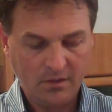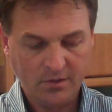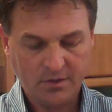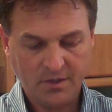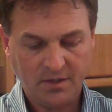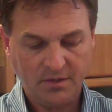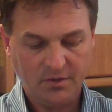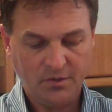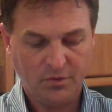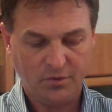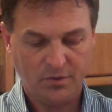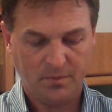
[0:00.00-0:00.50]

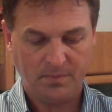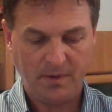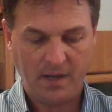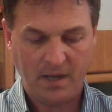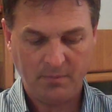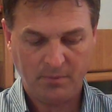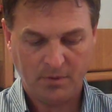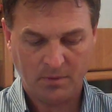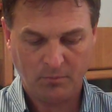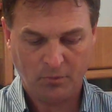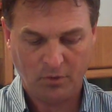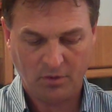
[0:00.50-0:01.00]
Looking through the
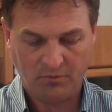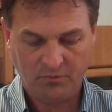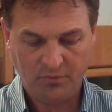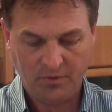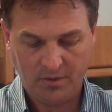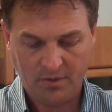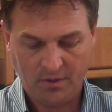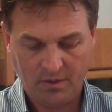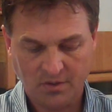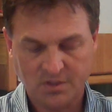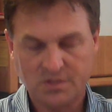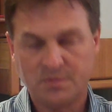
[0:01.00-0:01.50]
paper at more
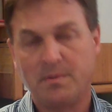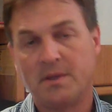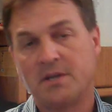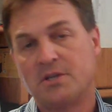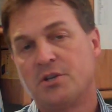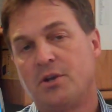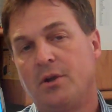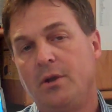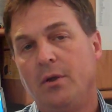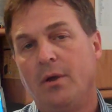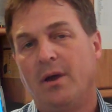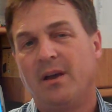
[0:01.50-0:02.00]
footnotes,
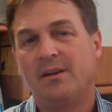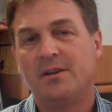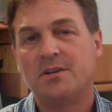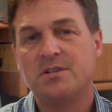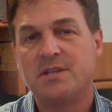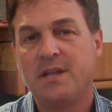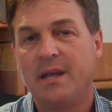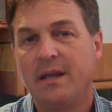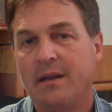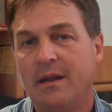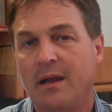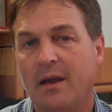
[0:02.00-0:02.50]
make sure you
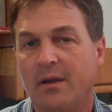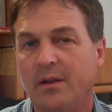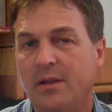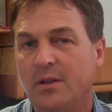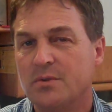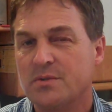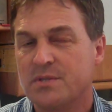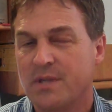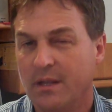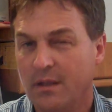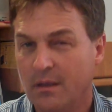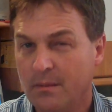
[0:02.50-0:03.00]
understand how to
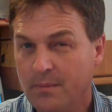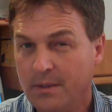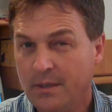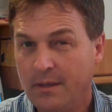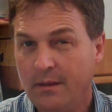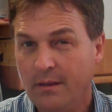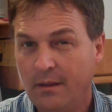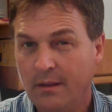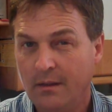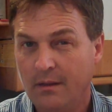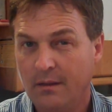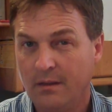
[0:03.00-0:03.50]
use
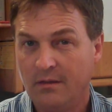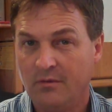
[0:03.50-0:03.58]
IBID